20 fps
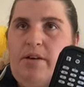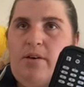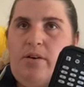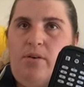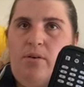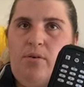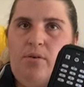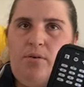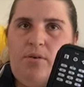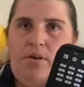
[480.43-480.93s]

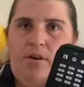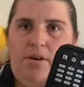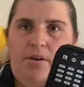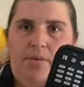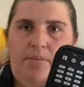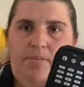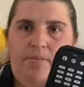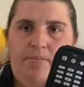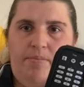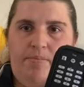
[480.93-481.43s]
or
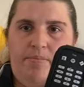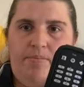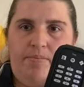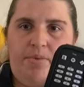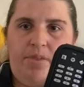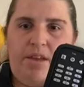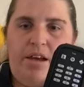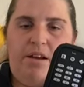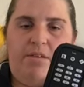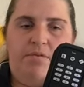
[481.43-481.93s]
on,
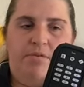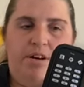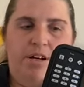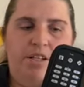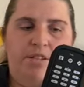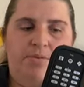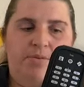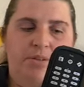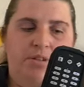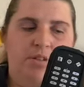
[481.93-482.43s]
and
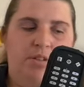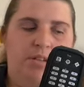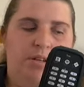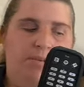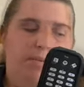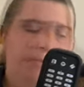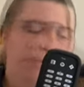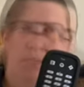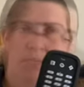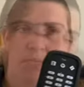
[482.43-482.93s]
vice versa.
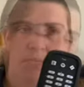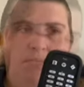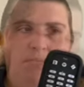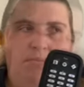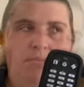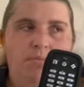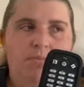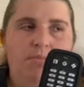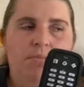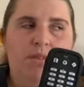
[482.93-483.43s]

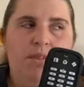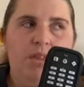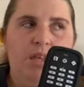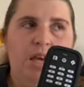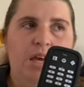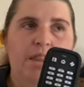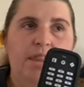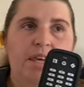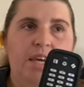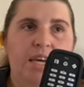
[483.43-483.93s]

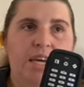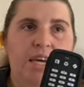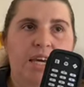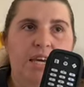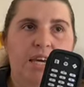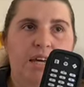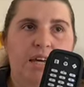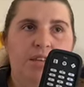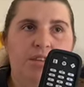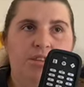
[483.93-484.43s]

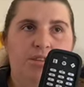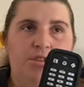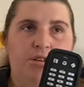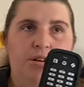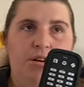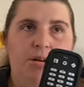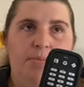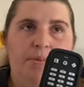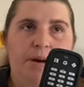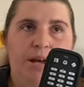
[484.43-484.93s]
The
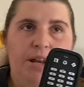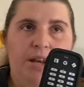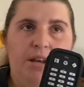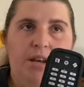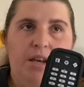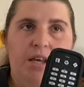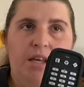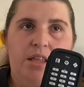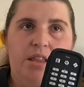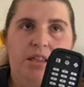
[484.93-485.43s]
third
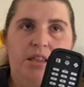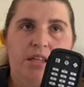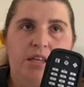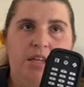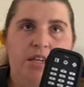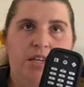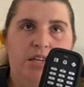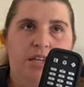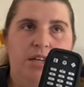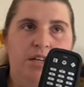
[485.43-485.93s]
button in
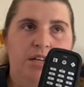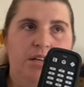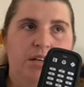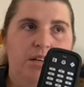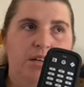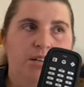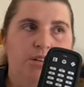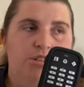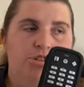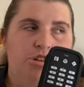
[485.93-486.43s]
the
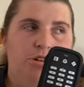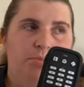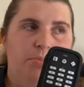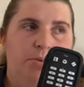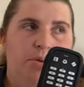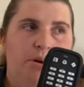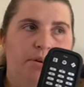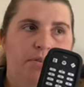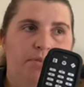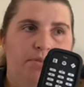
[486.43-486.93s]
top
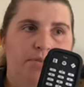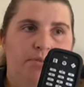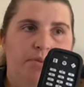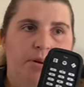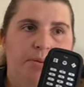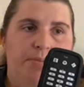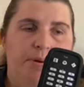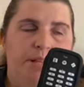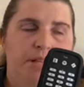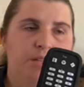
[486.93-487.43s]
row of three
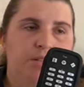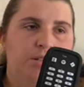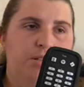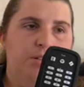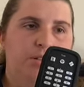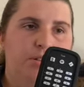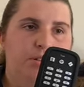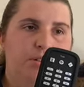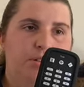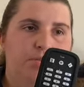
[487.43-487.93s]
buttons
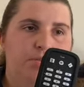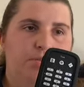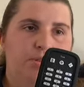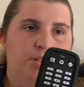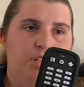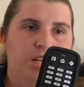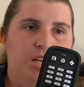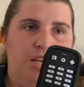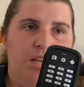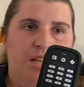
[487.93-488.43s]
on the
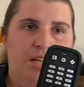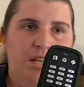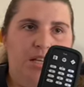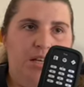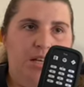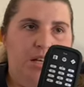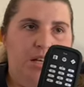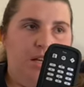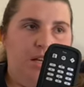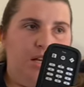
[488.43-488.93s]
machine
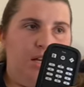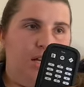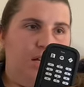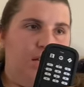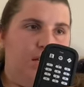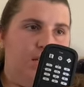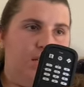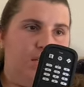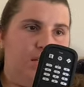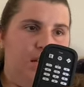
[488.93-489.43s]

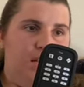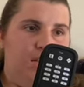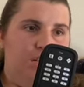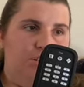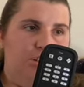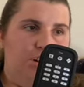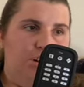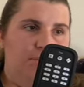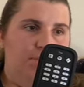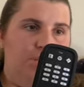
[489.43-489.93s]
is a
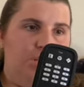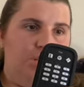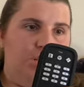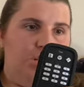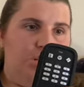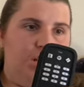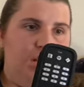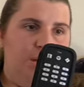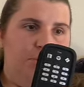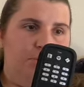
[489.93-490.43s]
diamond
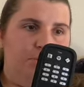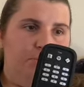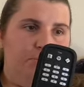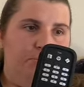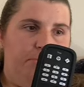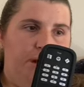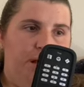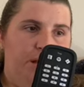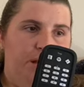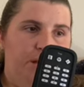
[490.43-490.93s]
shaped
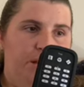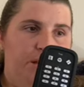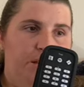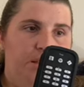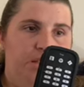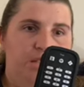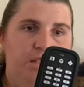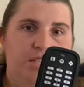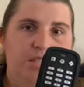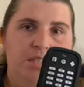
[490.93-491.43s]
button.
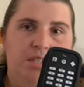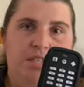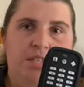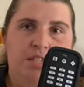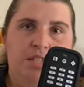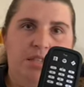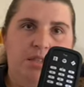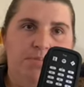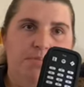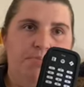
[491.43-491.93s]
This
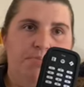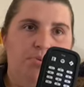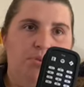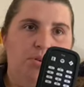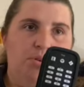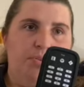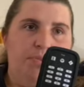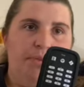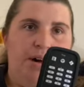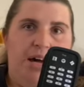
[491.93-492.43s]
is the
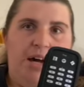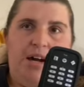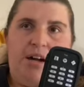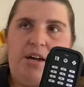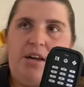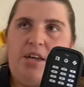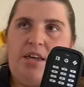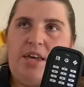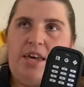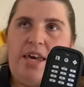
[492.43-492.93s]

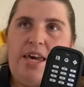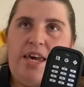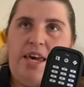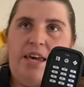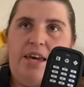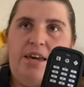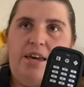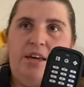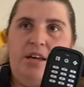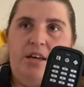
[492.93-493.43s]
Bookmark
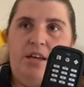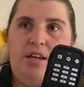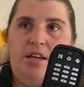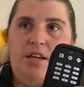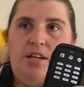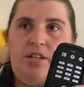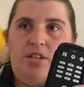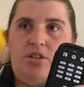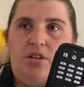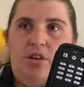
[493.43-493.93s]
Key.
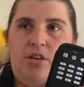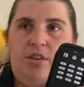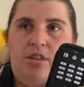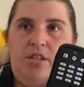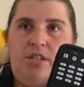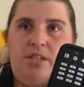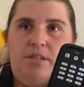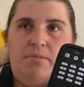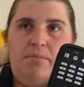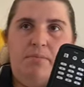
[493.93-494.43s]
So
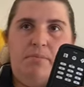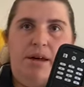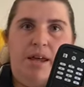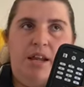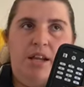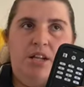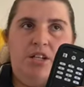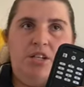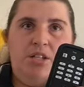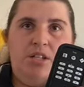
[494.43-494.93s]
this
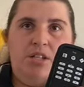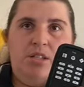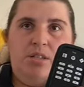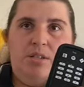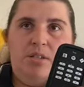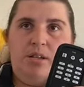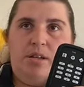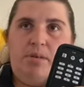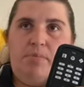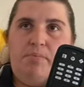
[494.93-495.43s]

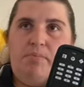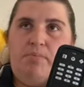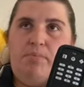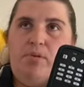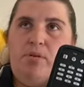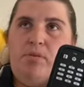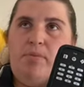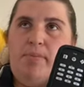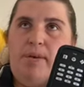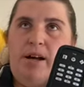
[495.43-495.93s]
manages
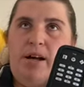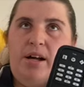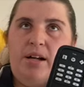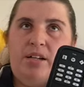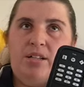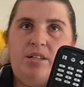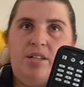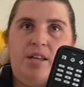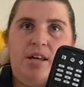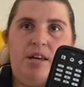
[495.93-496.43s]

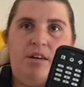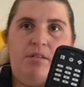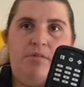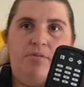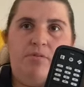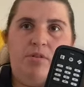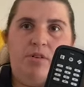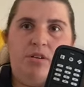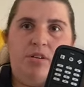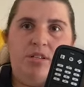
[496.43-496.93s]
bookmarks that
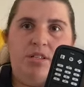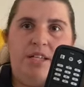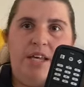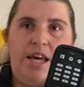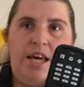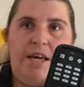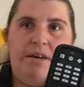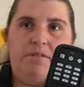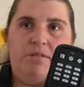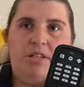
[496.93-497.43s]
you've got
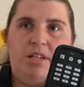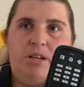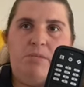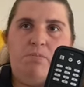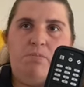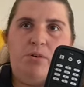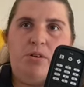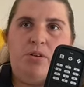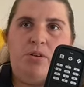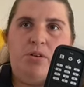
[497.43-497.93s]
saved in
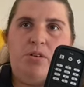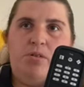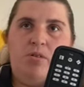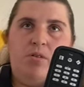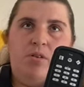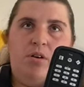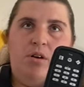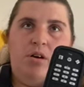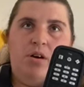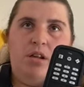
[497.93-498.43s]
both
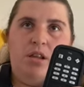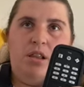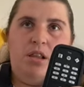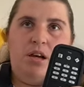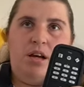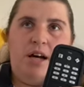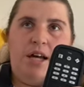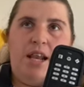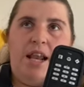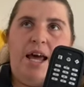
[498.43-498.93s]
your
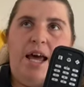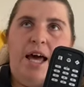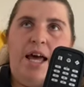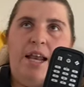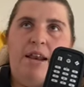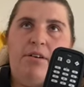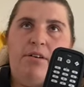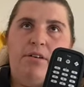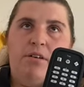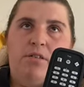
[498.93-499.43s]
online
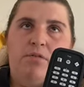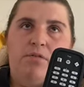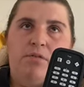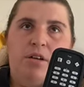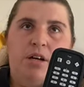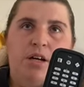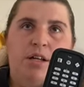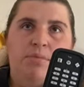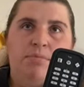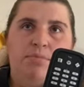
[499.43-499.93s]
and
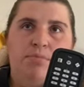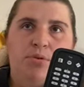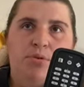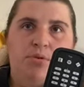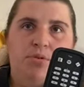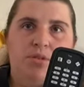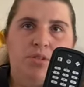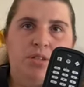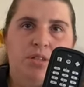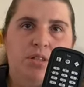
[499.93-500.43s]
offline
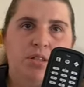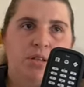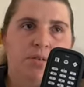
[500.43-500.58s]
books.